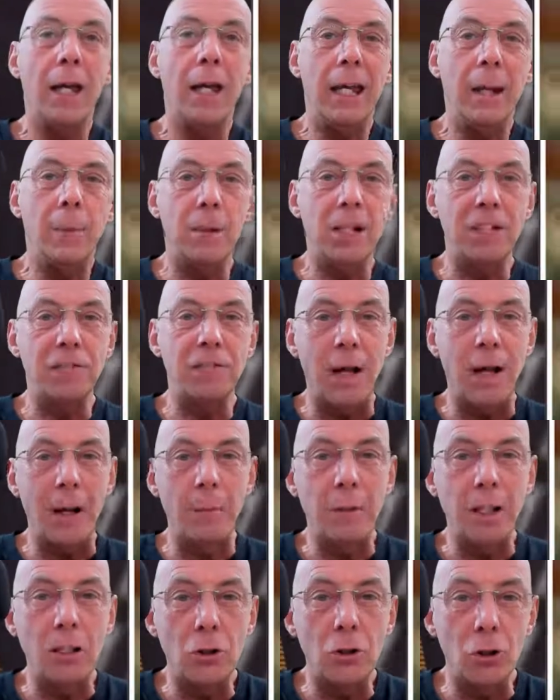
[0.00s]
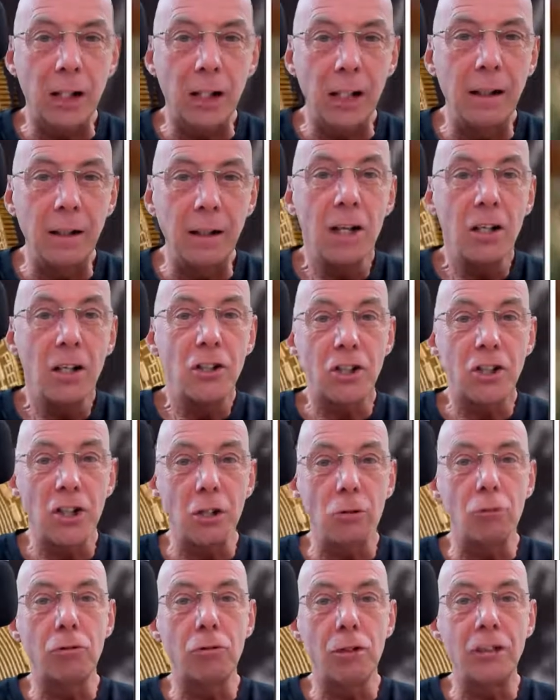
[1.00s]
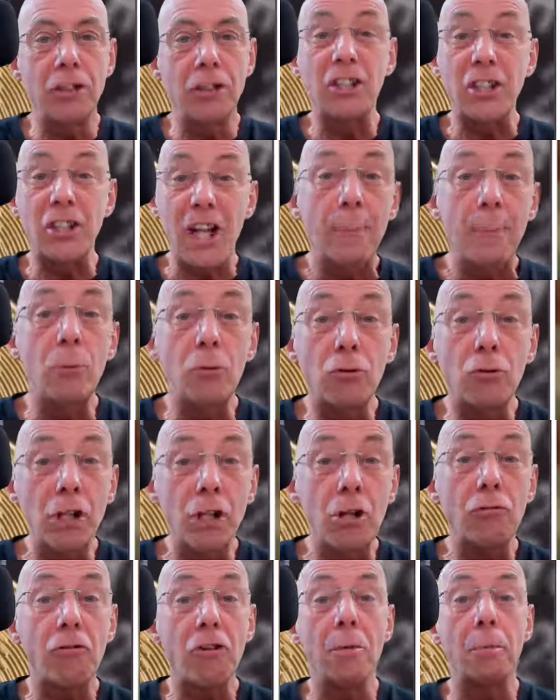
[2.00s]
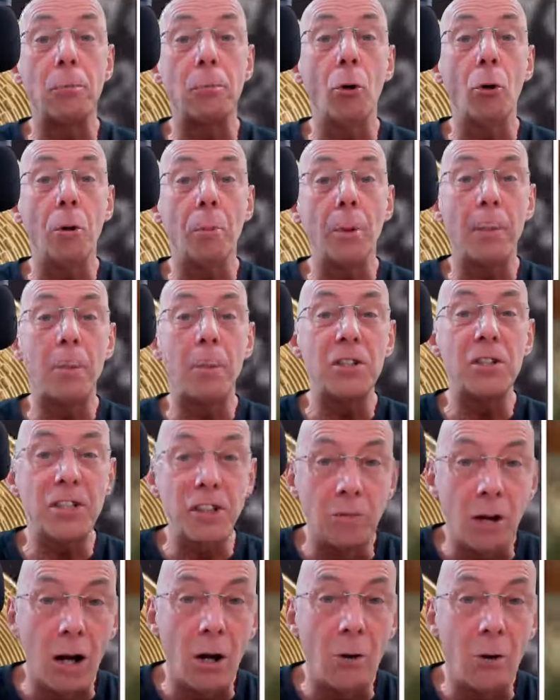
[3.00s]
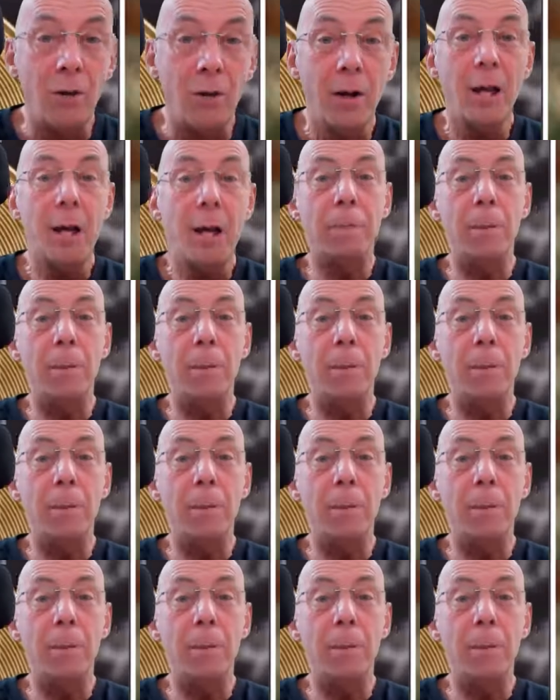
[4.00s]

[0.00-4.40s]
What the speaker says: Him and his family took in children, disabled children, and brought them up as their own.